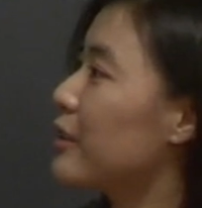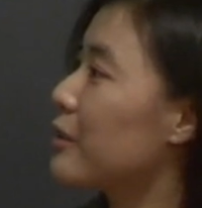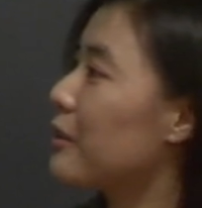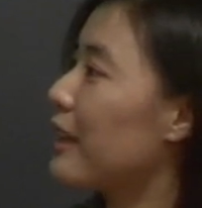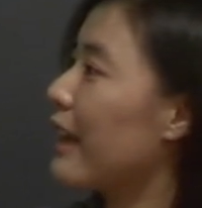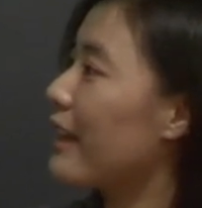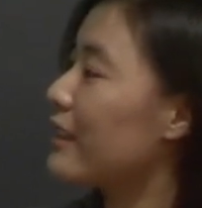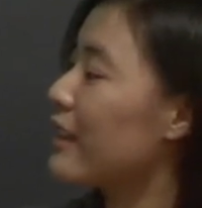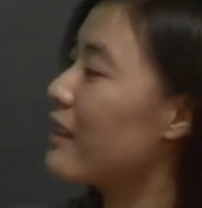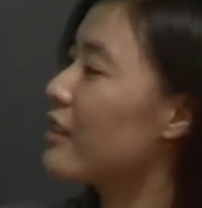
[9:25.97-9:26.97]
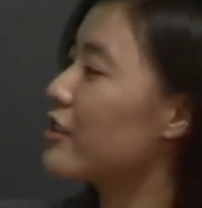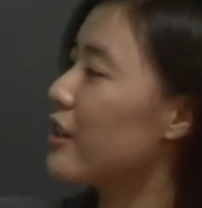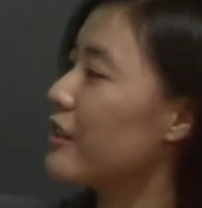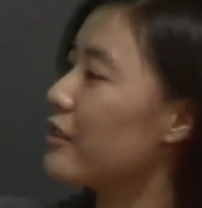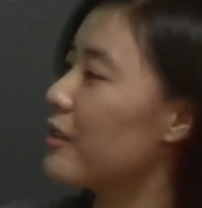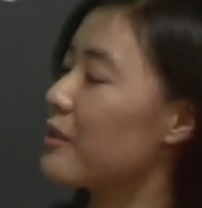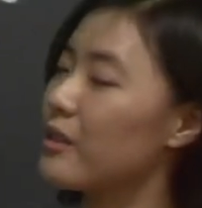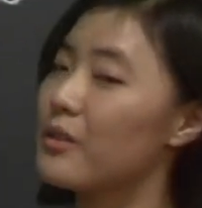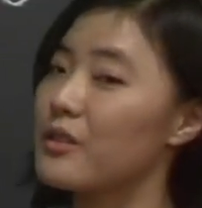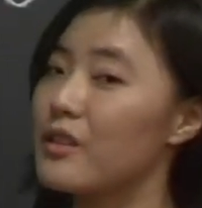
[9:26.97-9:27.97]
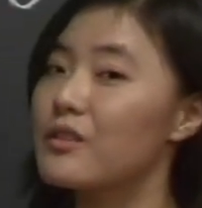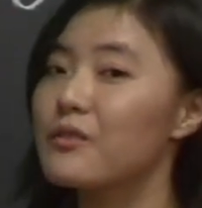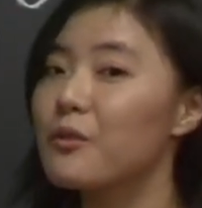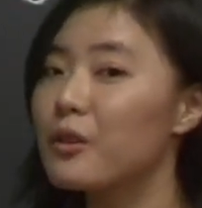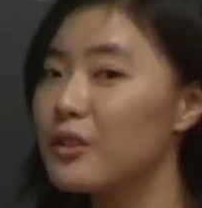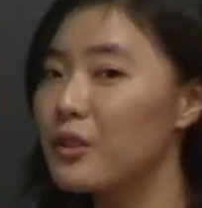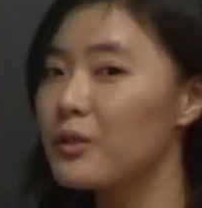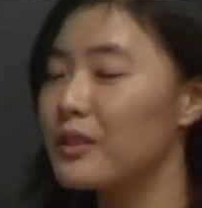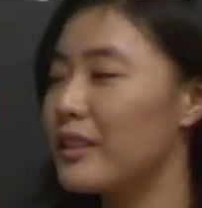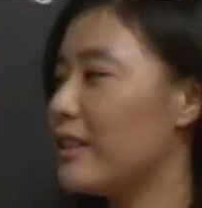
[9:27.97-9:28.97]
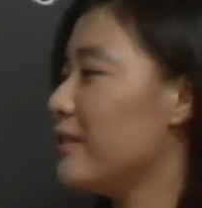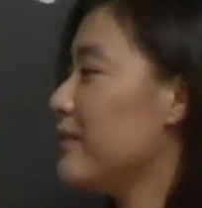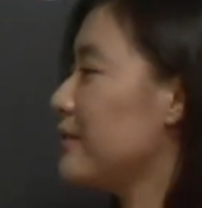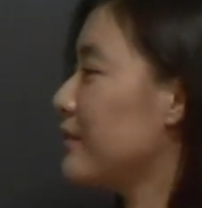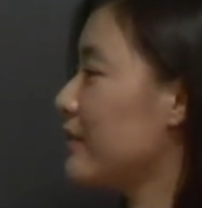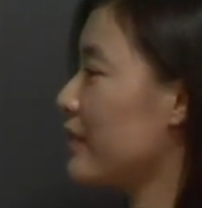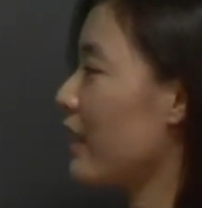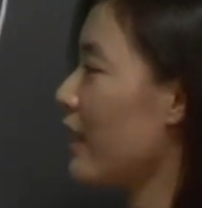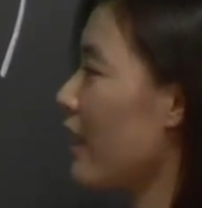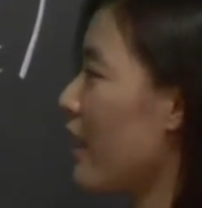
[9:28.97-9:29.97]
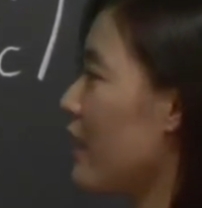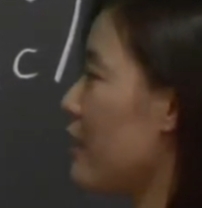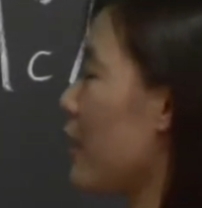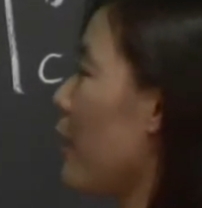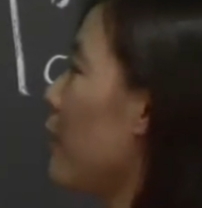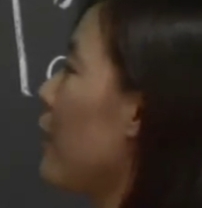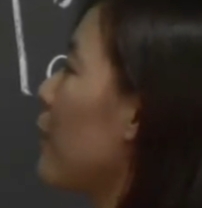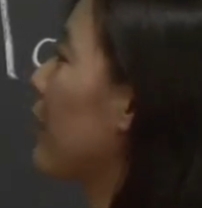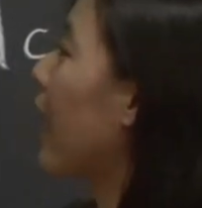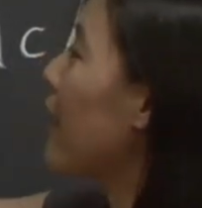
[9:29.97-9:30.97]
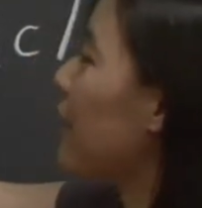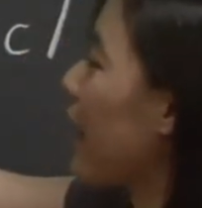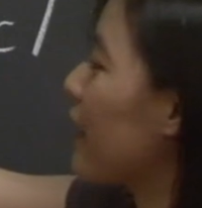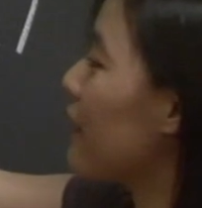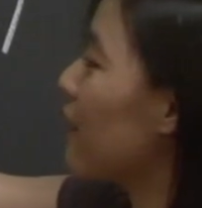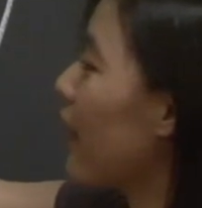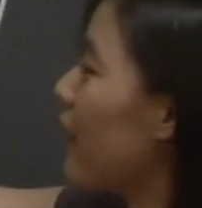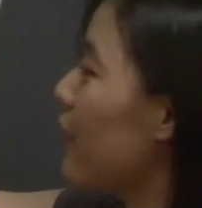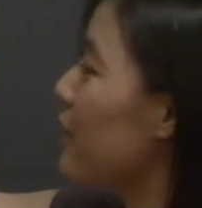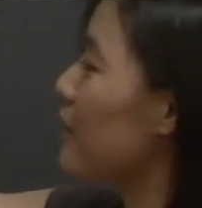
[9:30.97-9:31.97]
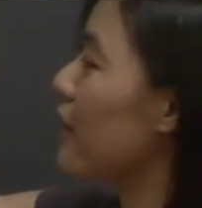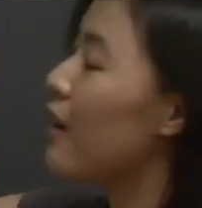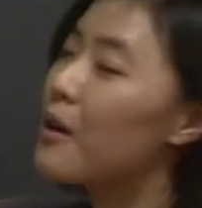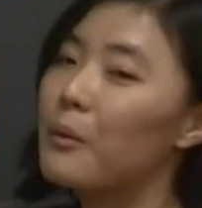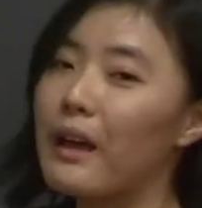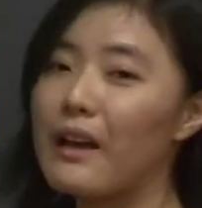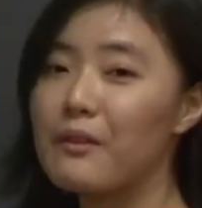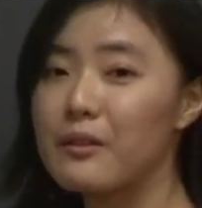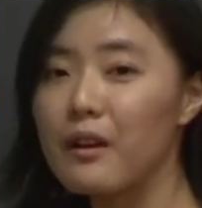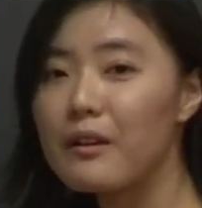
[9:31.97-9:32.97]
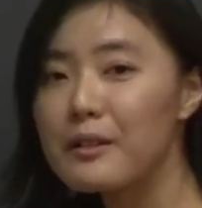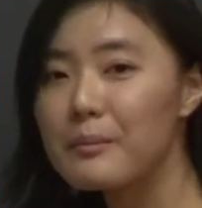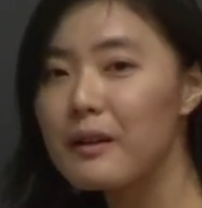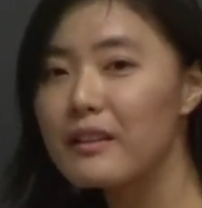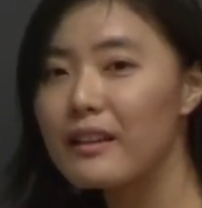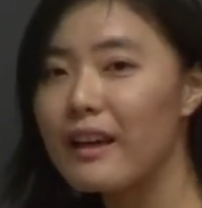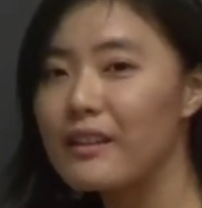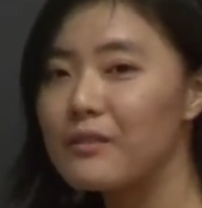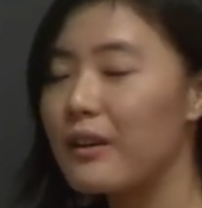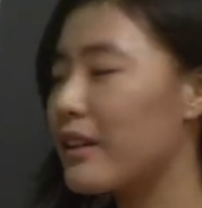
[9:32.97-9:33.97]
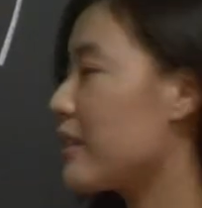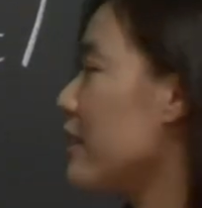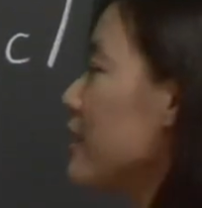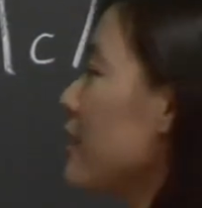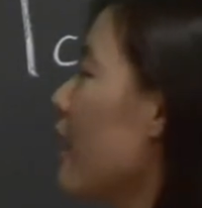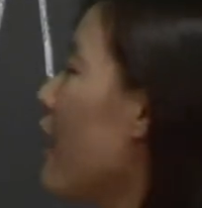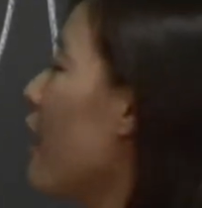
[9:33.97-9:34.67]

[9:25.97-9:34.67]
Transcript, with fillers: to create the general solutions for ut. So we have eigenvalues, we have its corresponding eigenvectors.